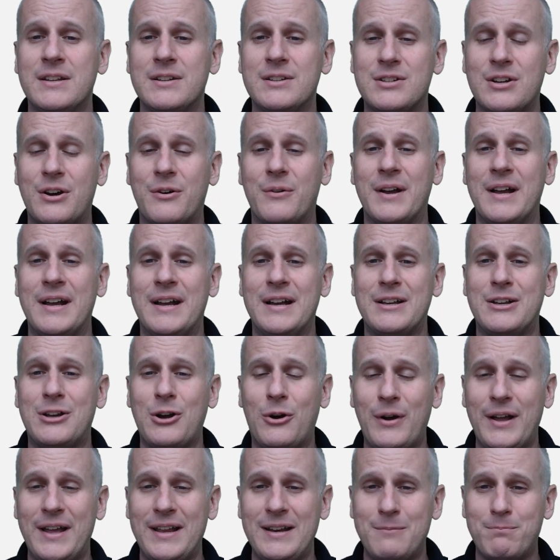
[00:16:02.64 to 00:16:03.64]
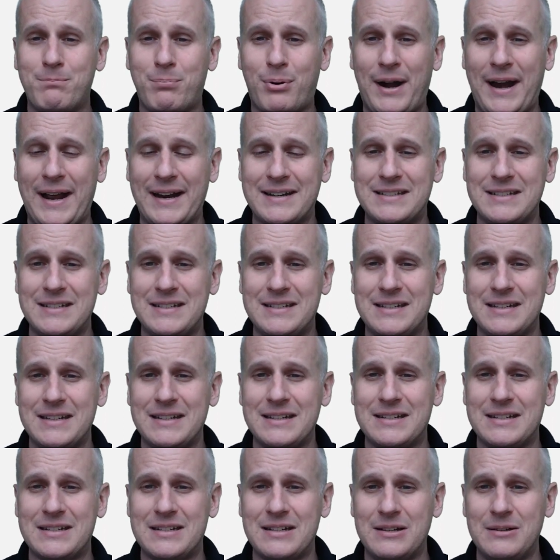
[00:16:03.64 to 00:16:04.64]
So go ahead and
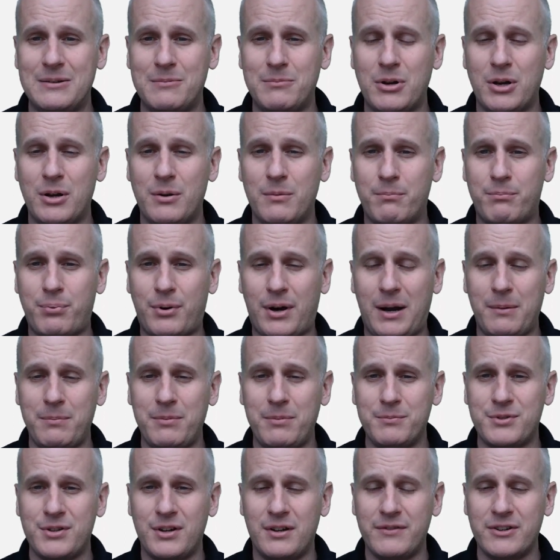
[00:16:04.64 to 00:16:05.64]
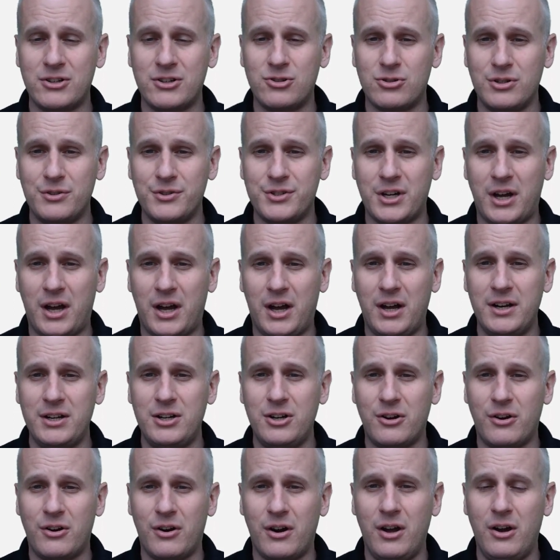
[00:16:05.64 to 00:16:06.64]
practice some problem-solving drills
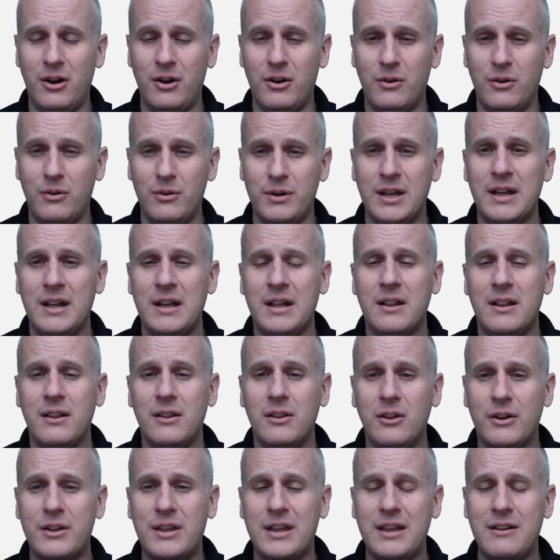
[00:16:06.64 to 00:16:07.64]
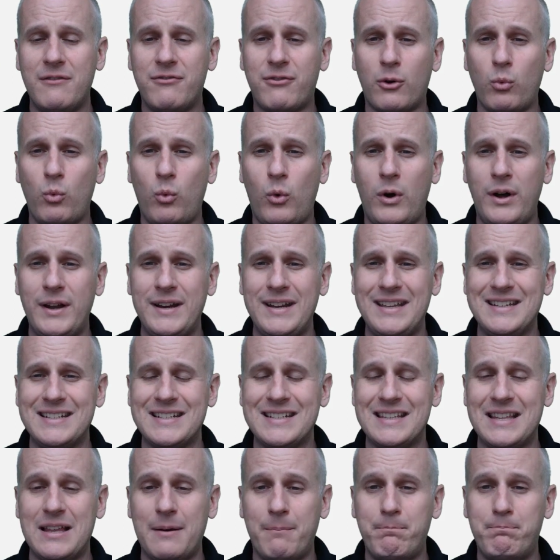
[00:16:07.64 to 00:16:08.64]
on your own, looking for what
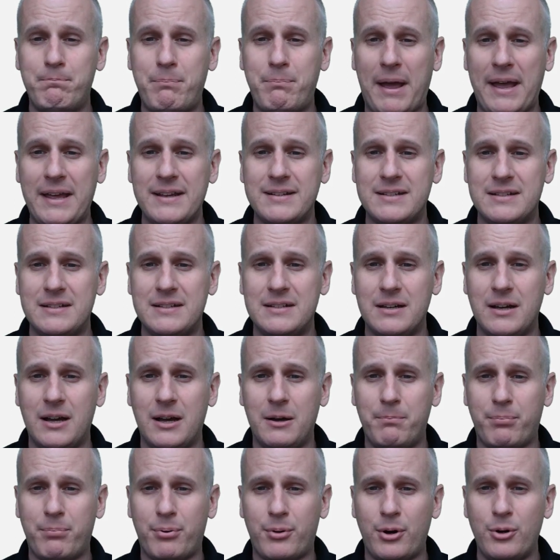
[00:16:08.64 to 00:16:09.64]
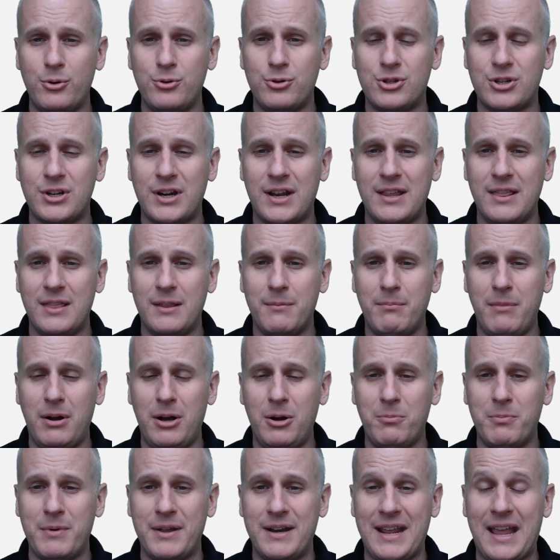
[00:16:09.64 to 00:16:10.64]
is the best approach in the
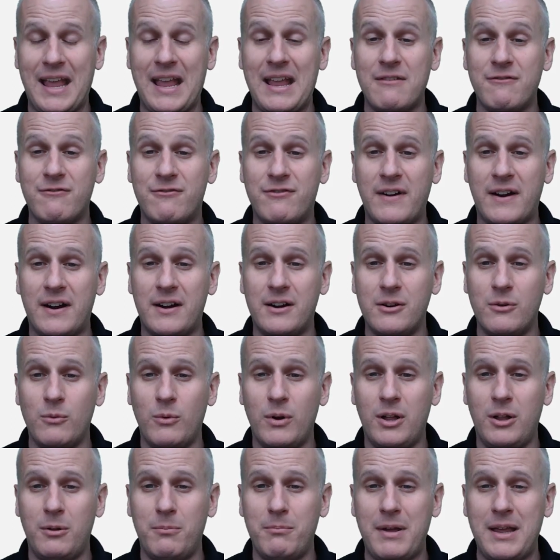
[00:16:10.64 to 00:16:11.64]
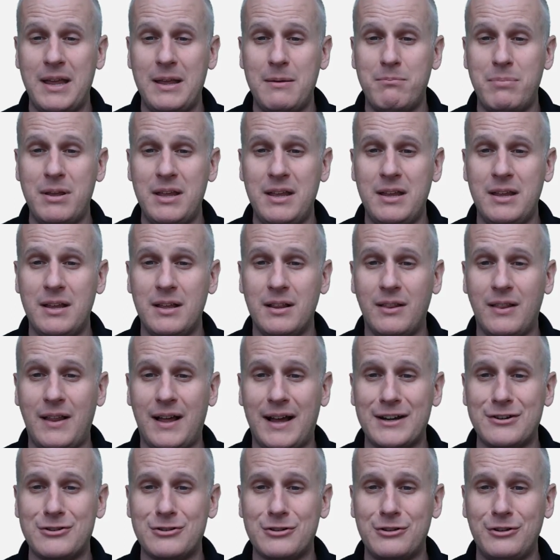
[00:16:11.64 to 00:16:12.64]
moment. It very well may be
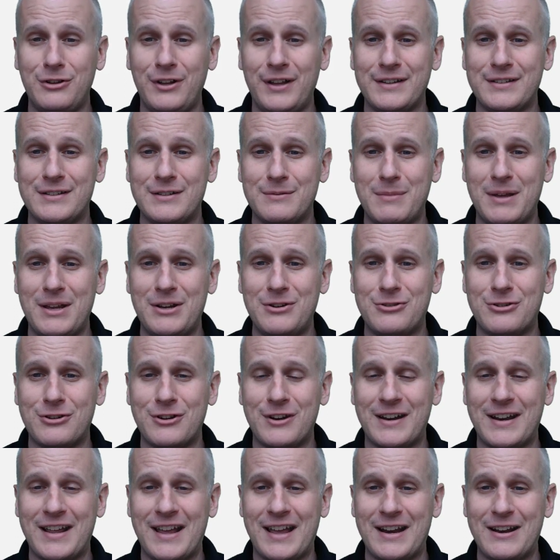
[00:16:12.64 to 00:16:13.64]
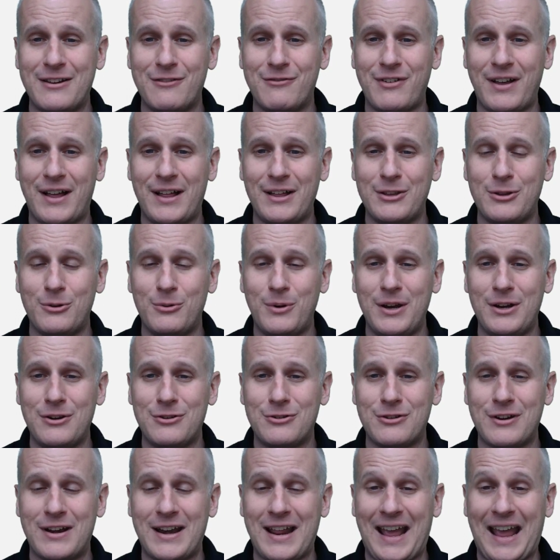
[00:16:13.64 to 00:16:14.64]
logical estimation and
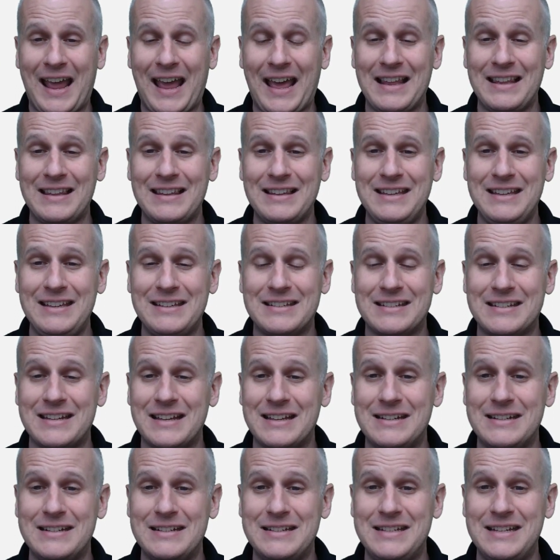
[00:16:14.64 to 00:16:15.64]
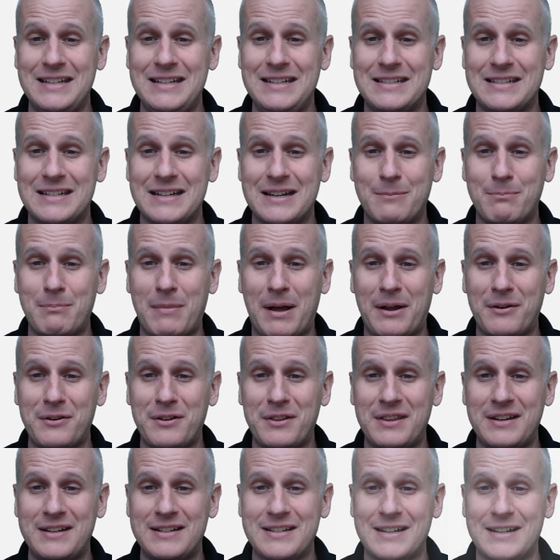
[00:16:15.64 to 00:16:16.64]
evaluation at least a decent
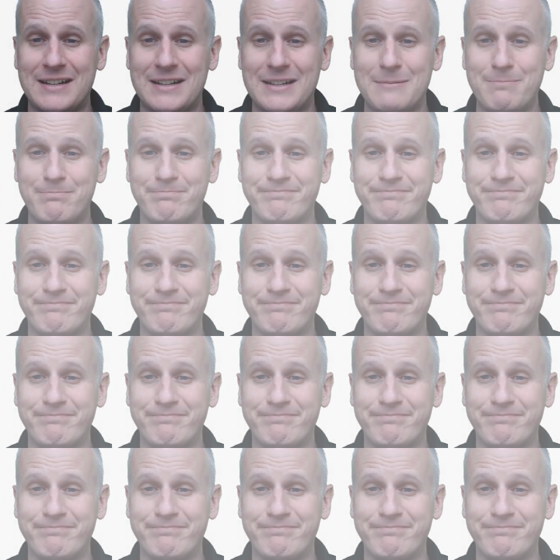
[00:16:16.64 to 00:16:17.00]
amount of the time.